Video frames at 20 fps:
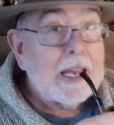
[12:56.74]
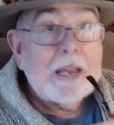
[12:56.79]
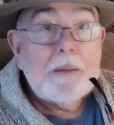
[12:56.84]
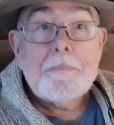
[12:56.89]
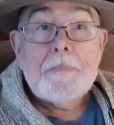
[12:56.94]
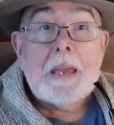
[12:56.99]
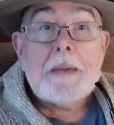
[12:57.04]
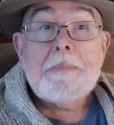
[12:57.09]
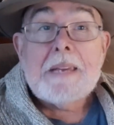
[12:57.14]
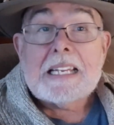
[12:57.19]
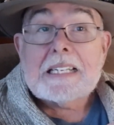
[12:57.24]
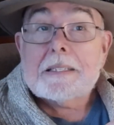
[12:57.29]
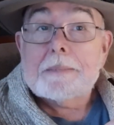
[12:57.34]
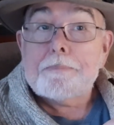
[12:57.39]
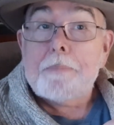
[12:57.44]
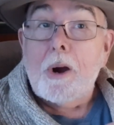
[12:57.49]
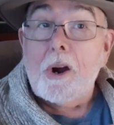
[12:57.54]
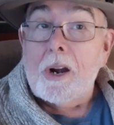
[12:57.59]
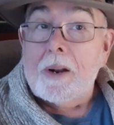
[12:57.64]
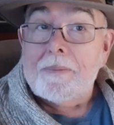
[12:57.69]
Maybe it's a
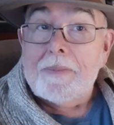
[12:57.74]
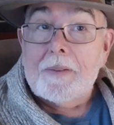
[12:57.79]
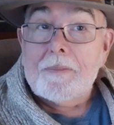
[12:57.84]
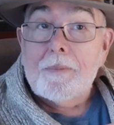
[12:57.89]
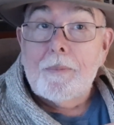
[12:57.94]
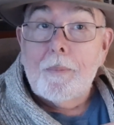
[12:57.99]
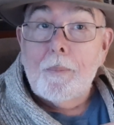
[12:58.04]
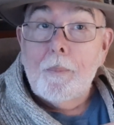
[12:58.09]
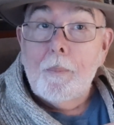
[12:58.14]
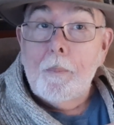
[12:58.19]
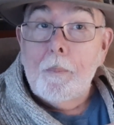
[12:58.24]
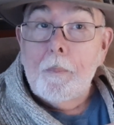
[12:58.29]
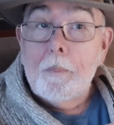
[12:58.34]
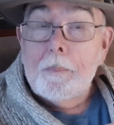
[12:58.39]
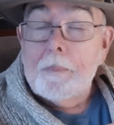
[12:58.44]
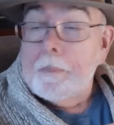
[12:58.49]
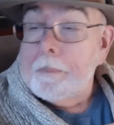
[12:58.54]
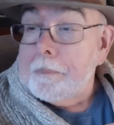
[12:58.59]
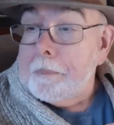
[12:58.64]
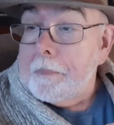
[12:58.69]
part of a
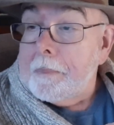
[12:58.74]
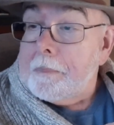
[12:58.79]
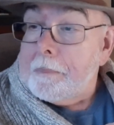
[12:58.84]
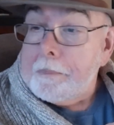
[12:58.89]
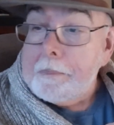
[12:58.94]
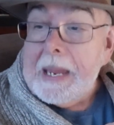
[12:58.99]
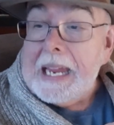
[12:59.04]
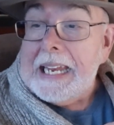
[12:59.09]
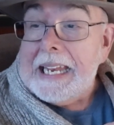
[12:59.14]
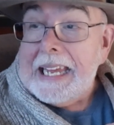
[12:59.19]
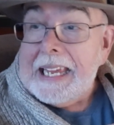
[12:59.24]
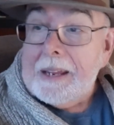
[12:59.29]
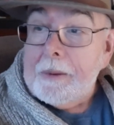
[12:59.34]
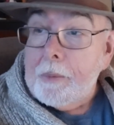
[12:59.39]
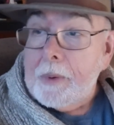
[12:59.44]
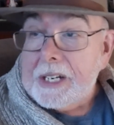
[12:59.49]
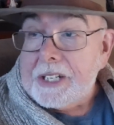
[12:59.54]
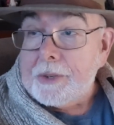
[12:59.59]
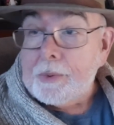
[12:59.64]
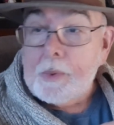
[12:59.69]
mating
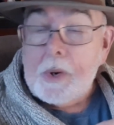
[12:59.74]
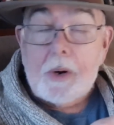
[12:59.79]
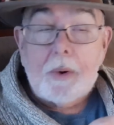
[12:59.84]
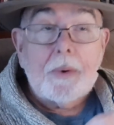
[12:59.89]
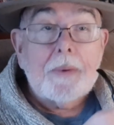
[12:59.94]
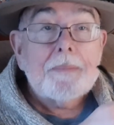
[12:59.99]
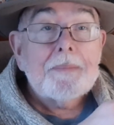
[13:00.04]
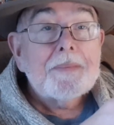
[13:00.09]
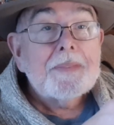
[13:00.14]
ritual.